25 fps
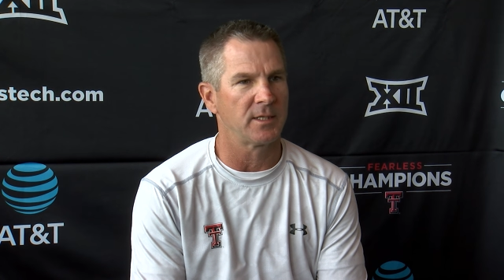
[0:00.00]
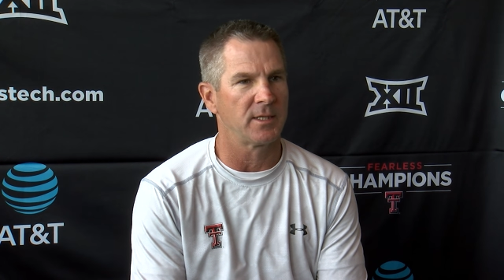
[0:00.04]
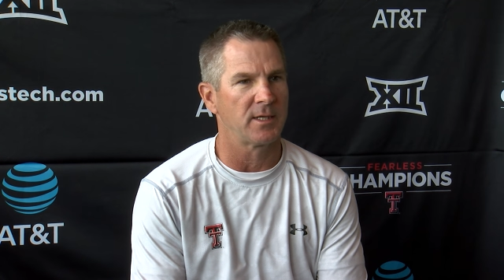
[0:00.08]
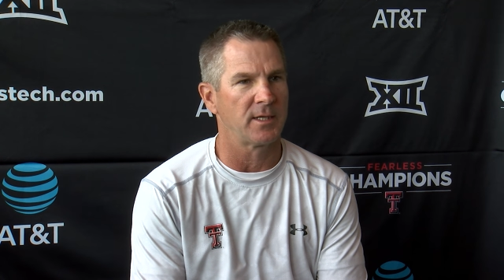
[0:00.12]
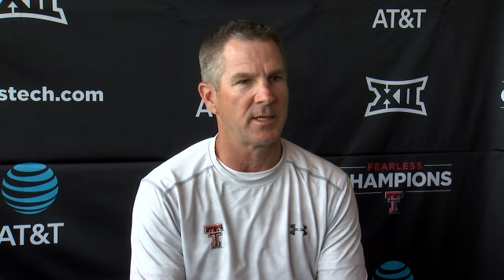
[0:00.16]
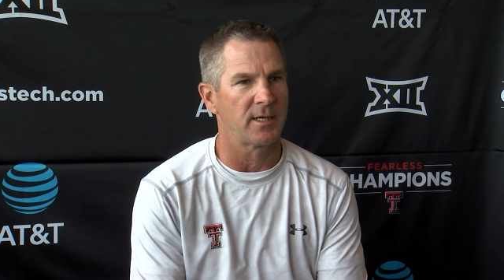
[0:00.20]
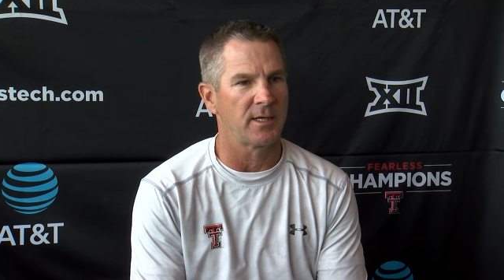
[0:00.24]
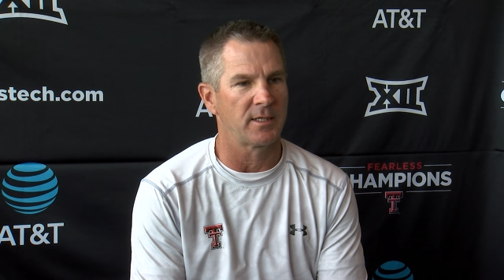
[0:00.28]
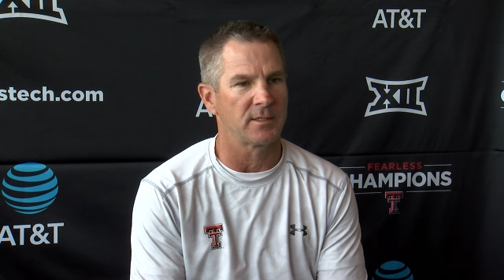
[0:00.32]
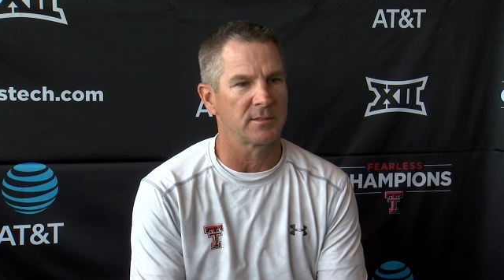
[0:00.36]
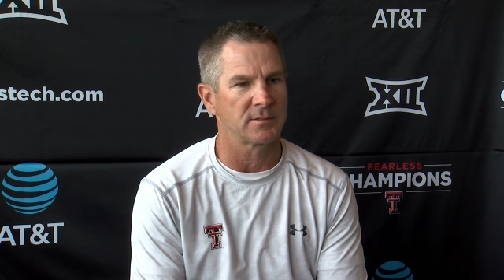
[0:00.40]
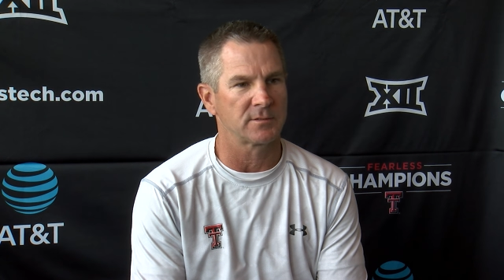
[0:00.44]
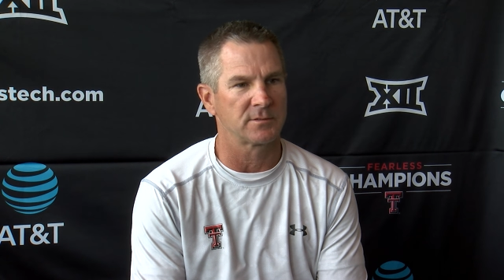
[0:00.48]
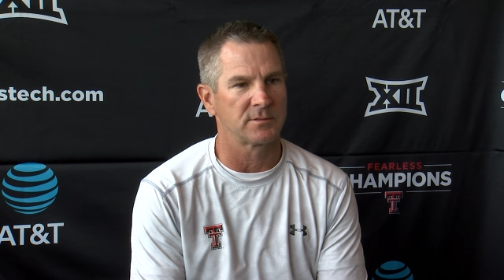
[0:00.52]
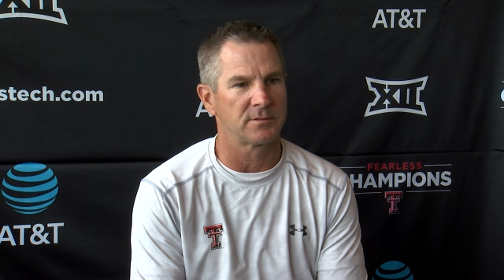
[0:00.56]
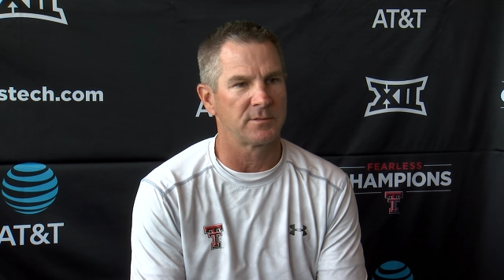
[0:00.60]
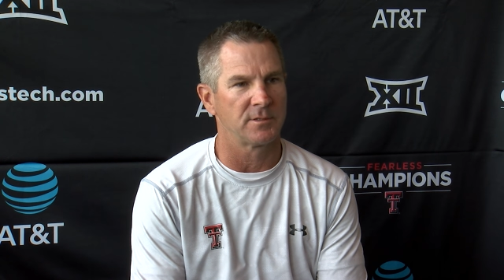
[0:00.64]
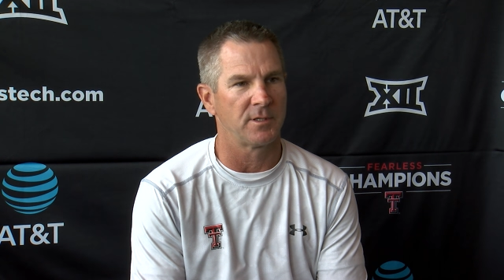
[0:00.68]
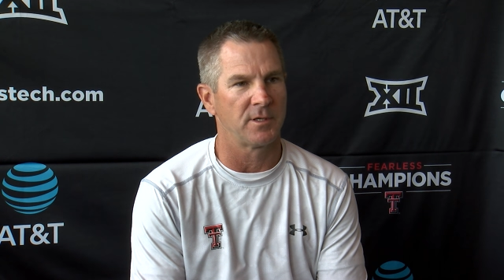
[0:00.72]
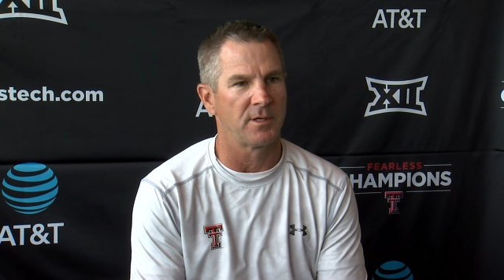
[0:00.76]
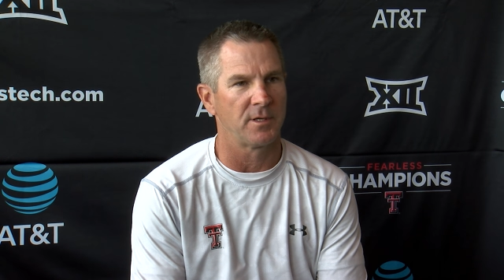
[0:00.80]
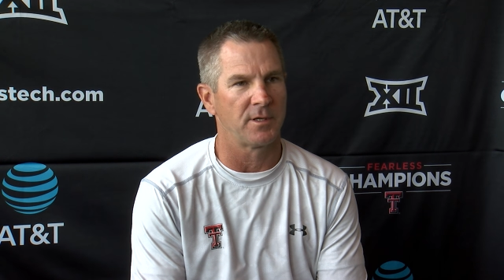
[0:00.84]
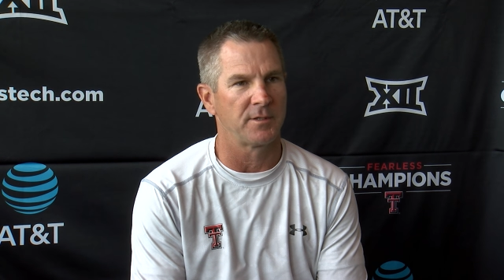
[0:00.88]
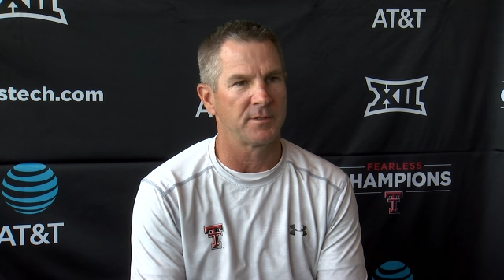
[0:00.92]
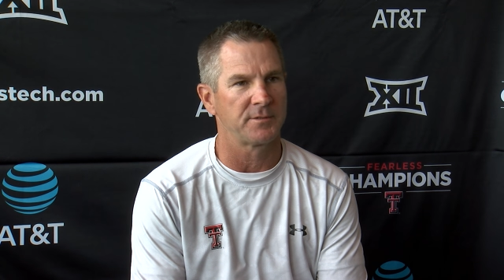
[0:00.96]
last
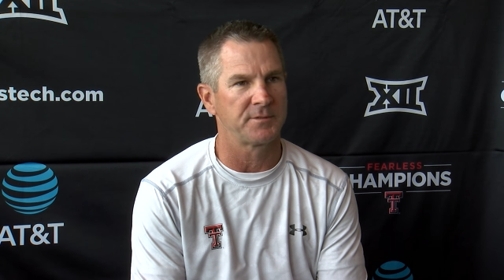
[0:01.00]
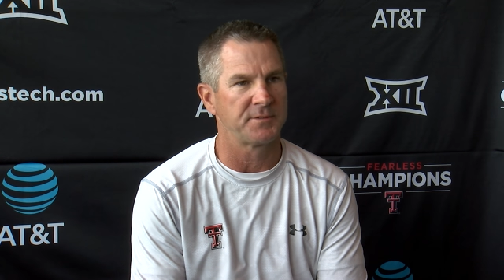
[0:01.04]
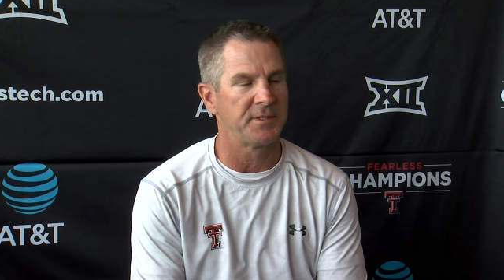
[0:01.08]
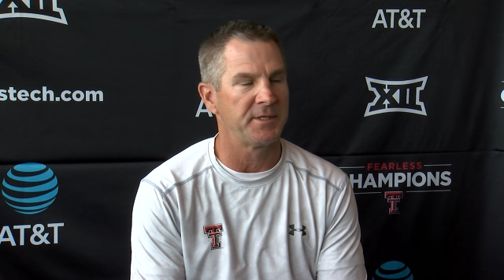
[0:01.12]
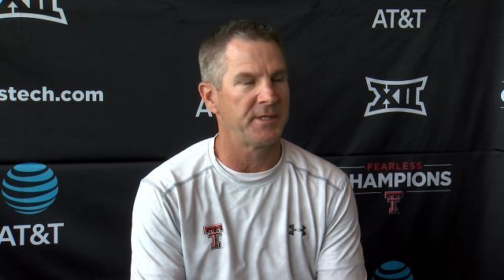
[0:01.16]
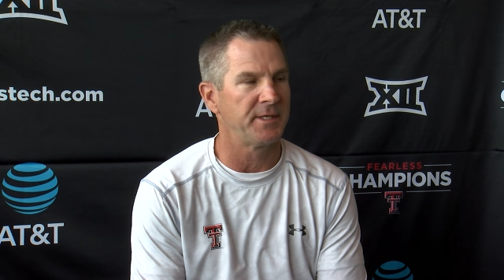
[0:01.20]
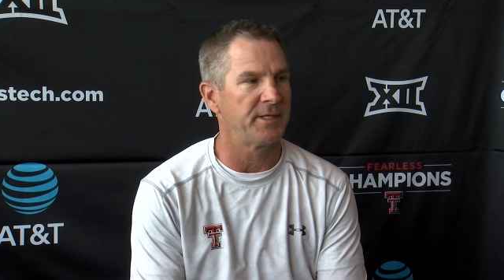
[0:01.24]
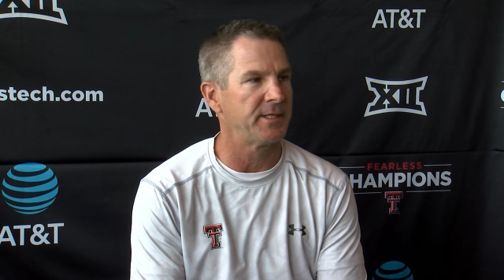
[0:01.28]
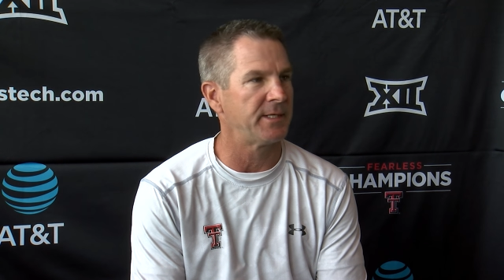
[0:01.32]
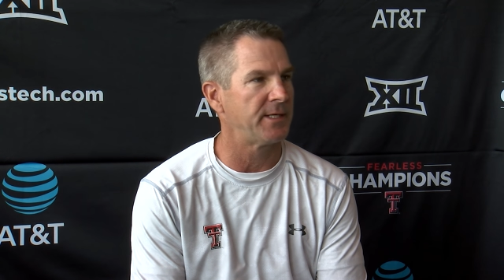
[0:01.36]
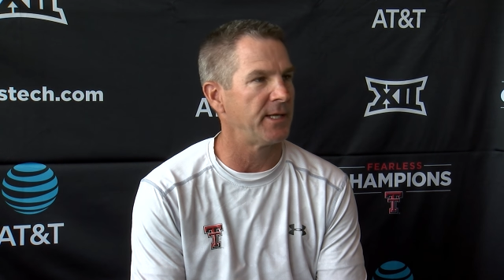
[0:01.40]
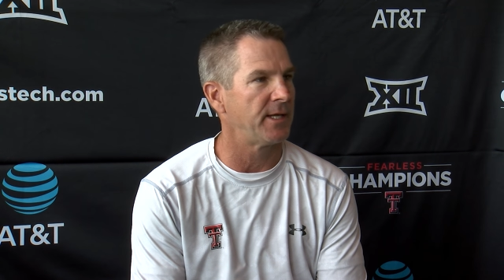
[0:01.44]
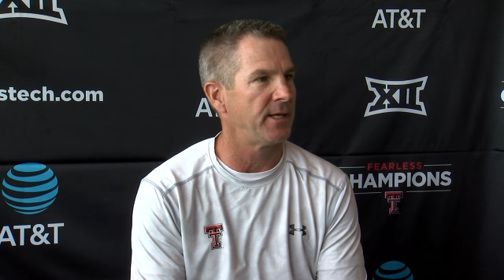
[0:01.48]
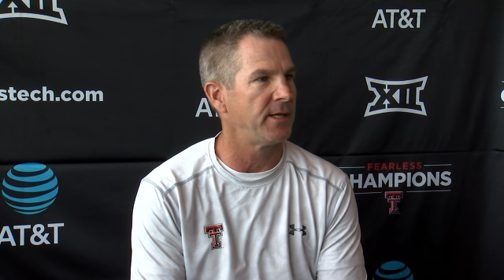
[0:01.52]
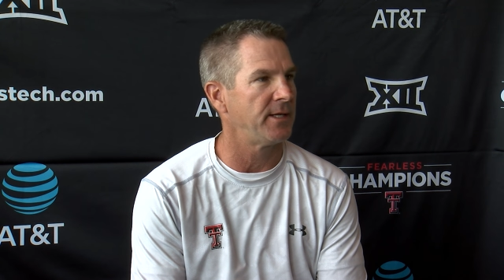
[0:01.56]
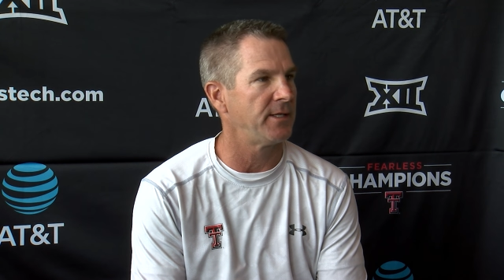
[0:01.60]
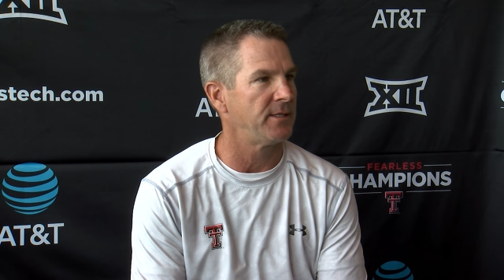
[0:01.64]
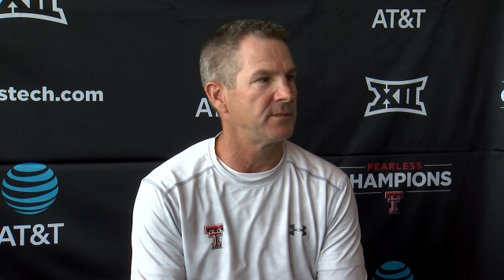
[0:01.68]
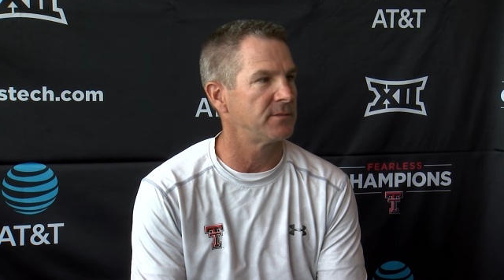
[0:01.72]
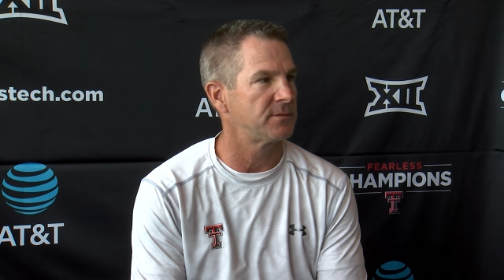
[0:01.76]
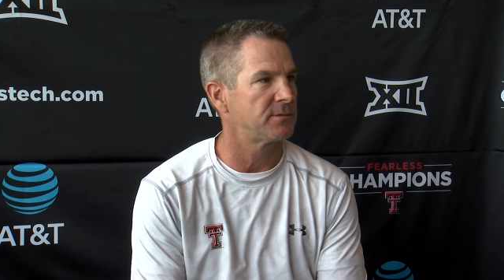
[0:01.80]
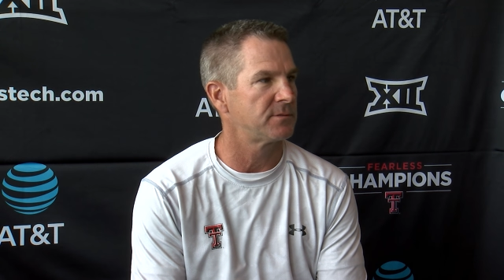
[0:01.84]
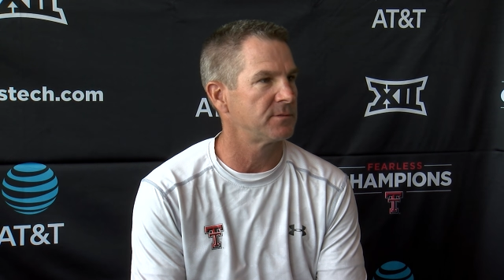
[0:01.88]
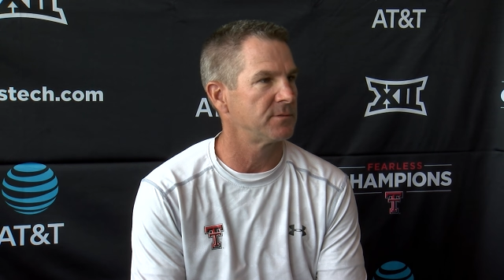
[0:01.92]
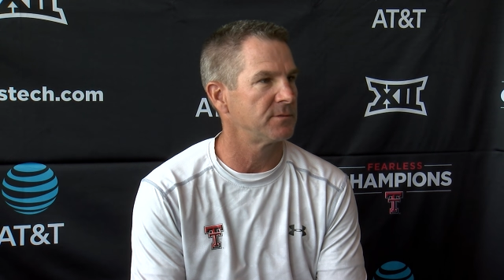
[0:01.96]
uh, 10
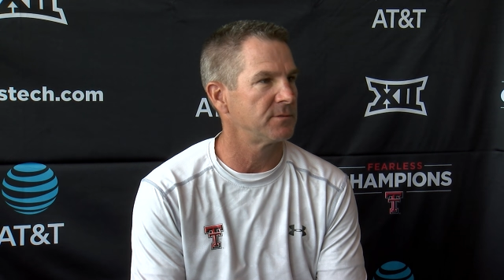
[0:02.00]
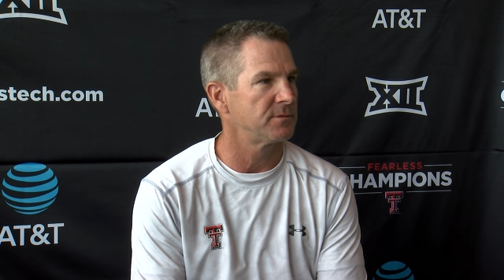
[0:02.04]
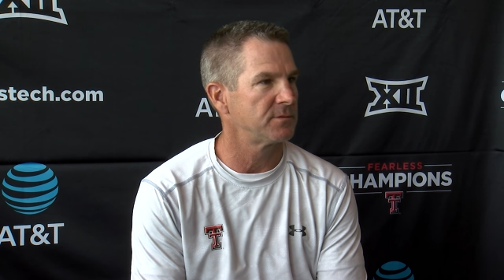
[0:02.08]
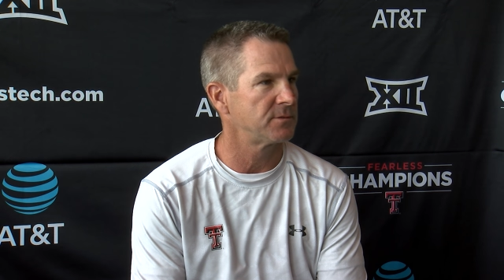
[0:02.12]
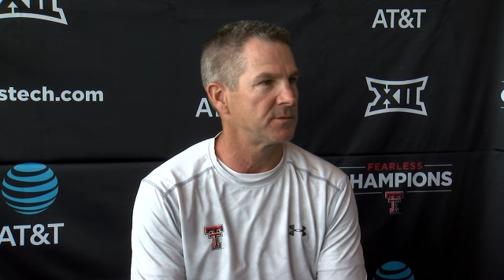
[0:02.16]
days,